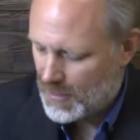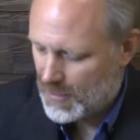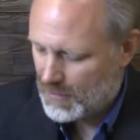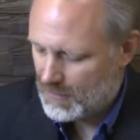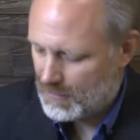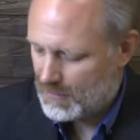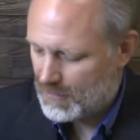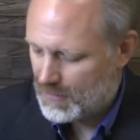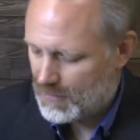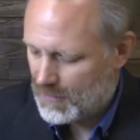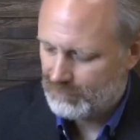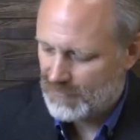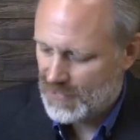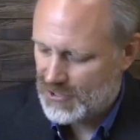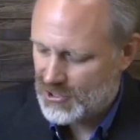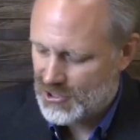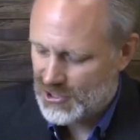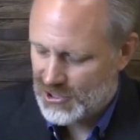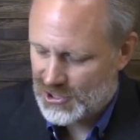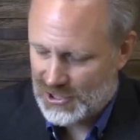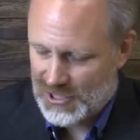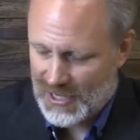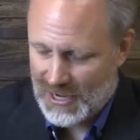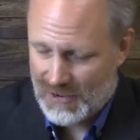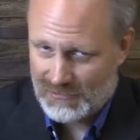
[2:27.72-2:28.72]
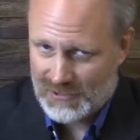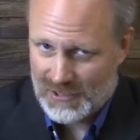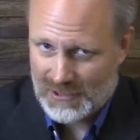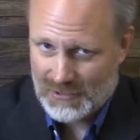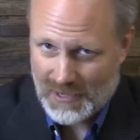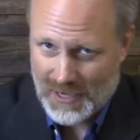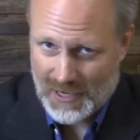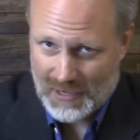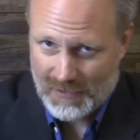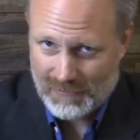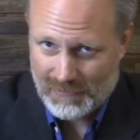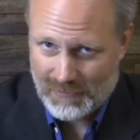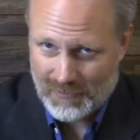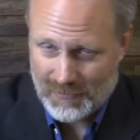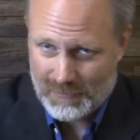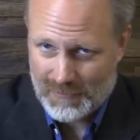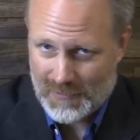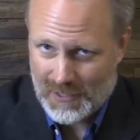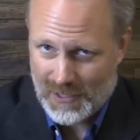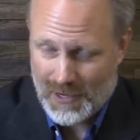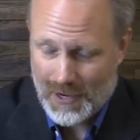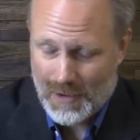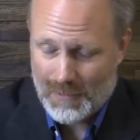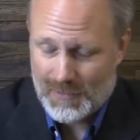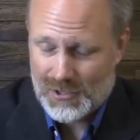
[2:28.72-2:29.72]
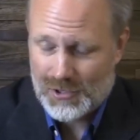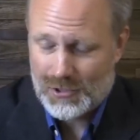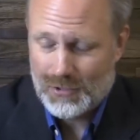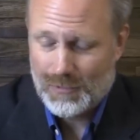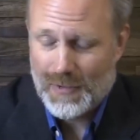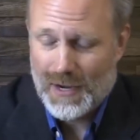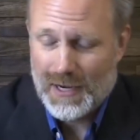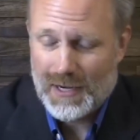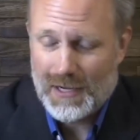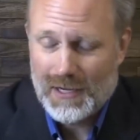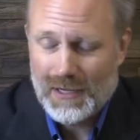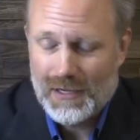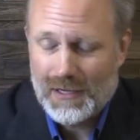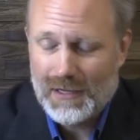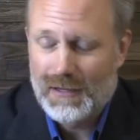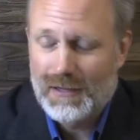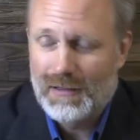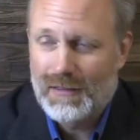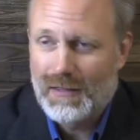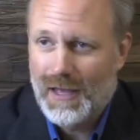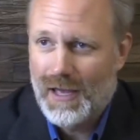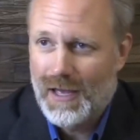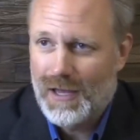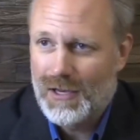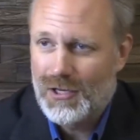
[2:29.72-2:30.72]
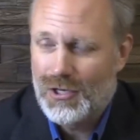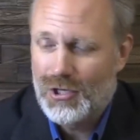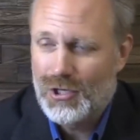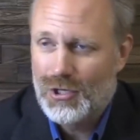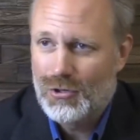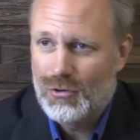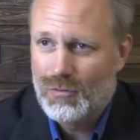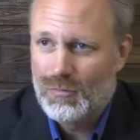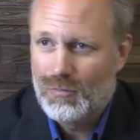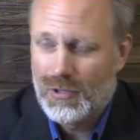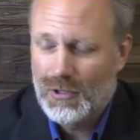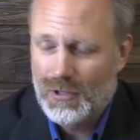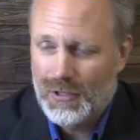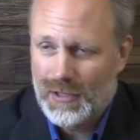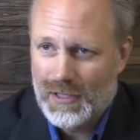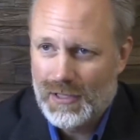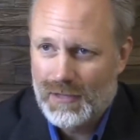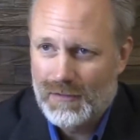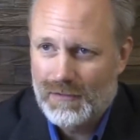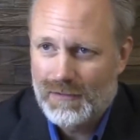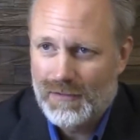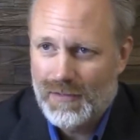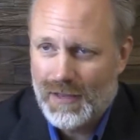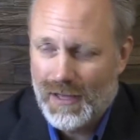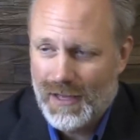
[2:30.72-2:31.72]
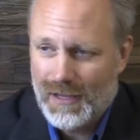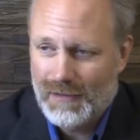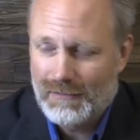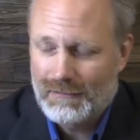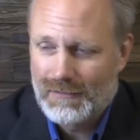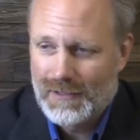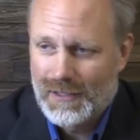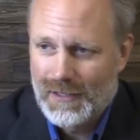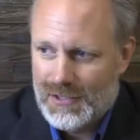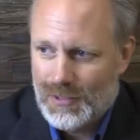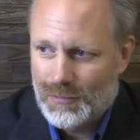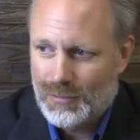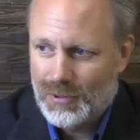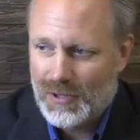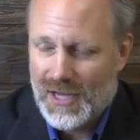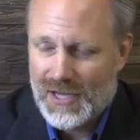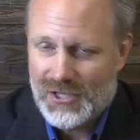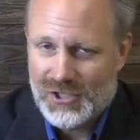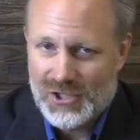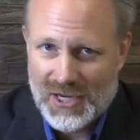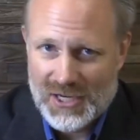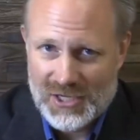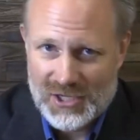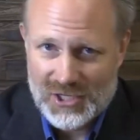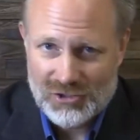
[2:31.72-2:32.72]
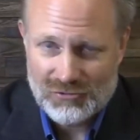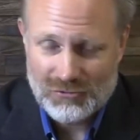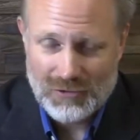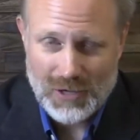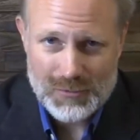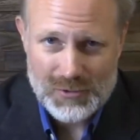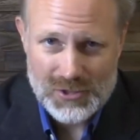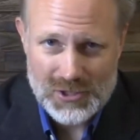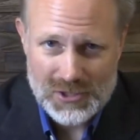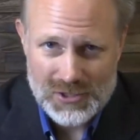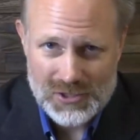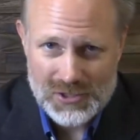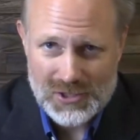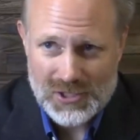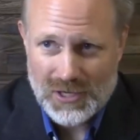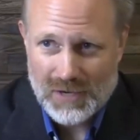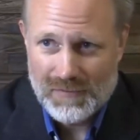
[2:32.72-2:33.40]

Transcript: And it just sounds like from the comment you're making that you believe that supply chain disruptions,